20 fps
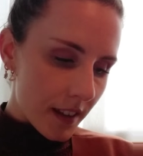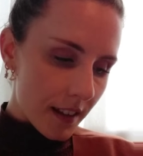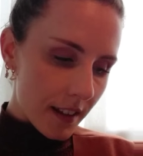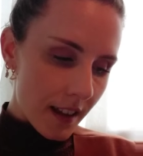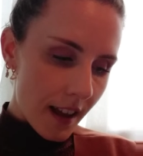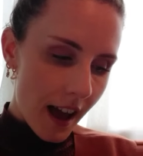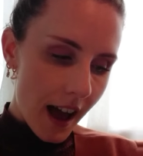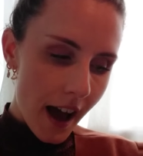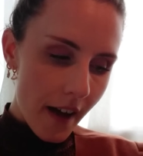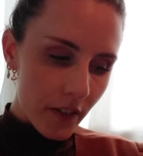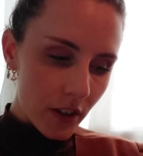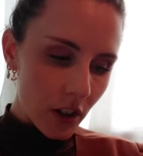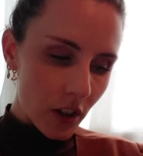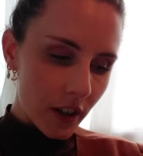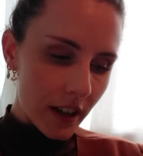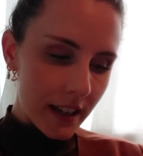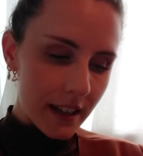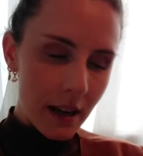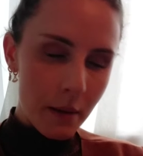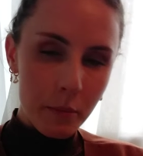have a
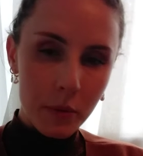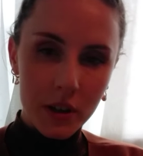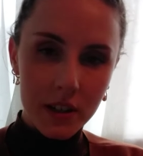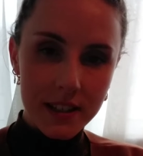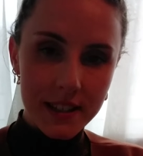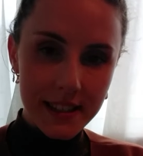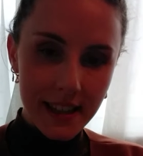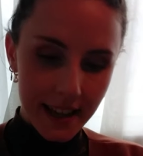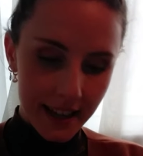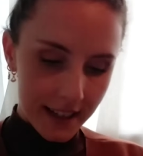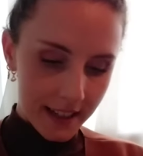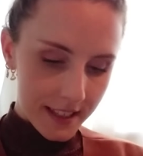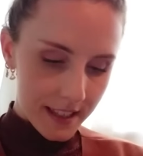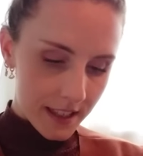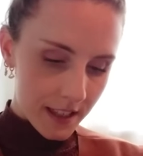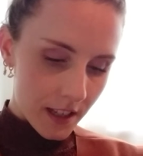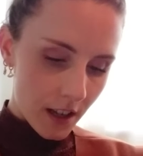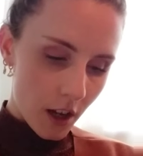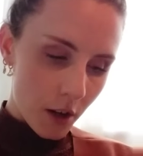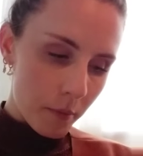look at number
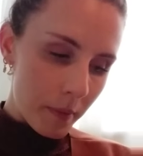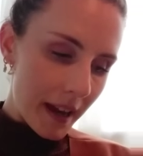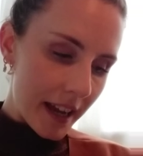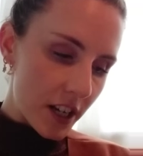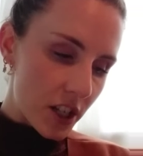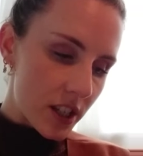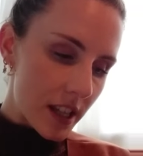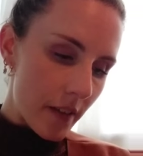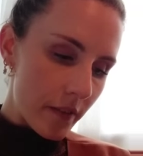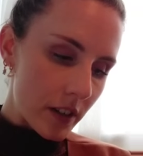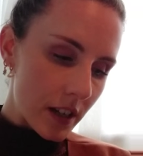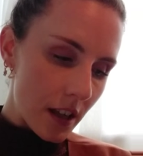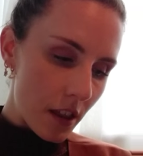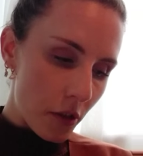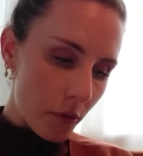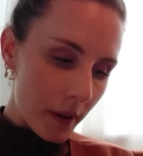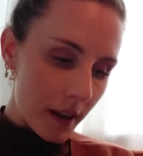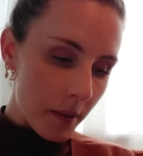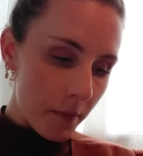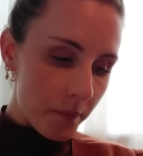6 on page
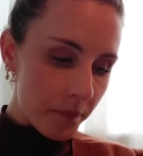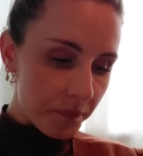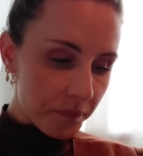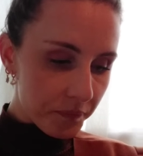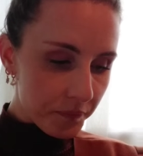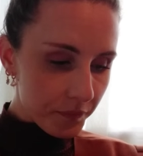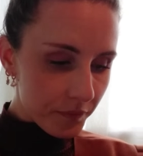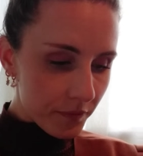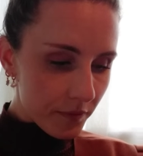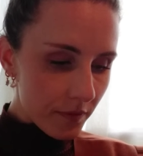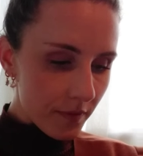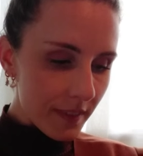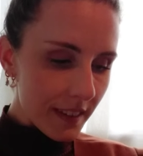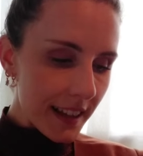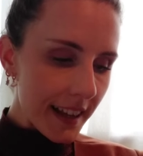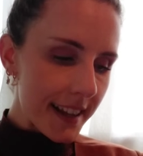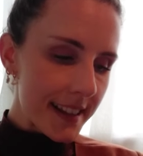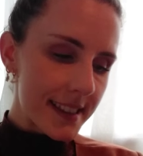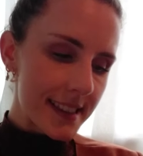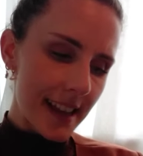73.
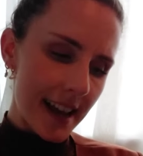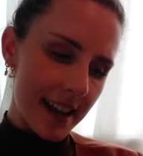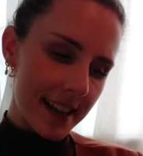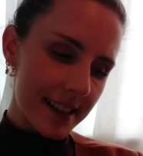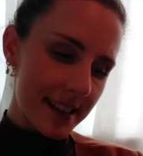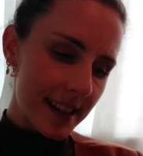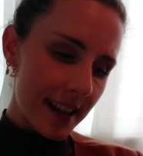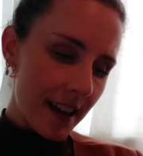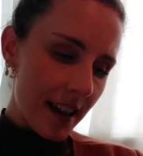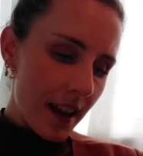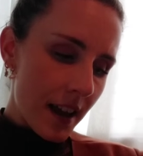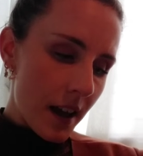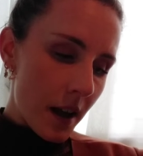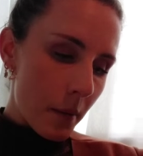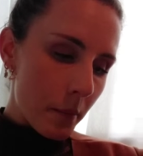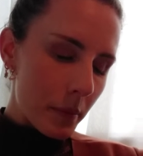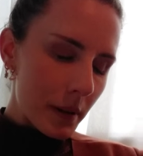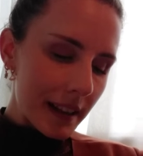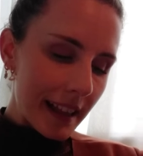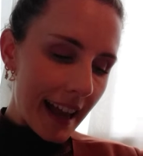It says,
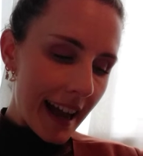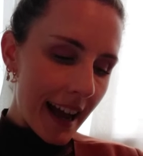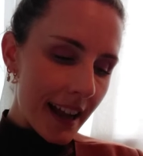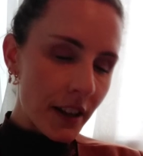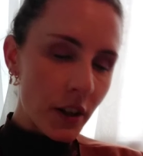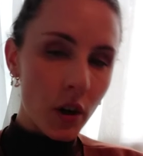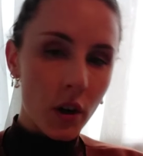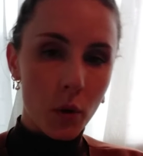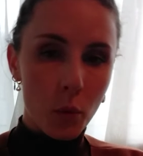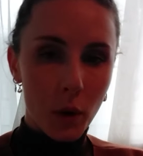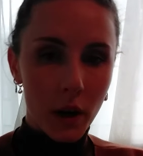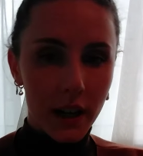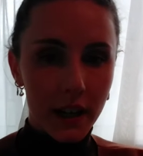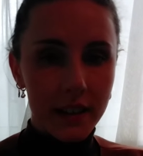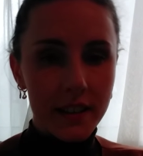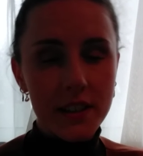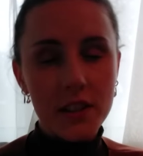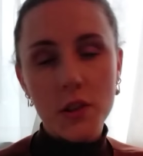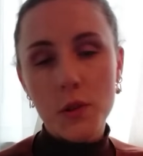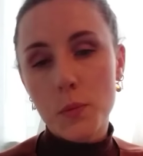plan your work.
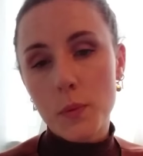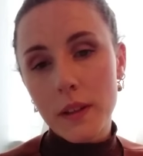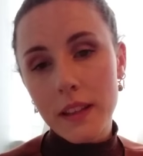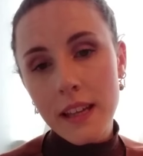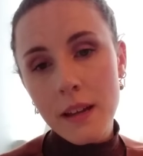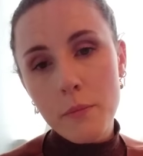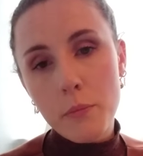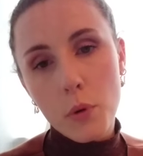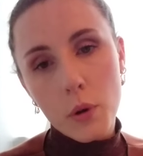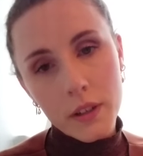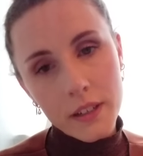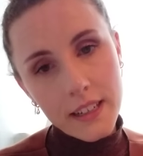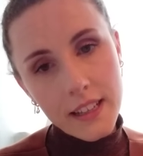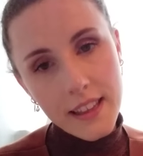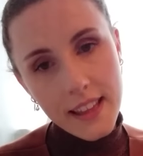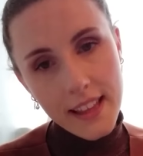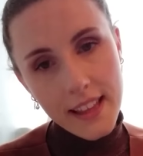This is really important in the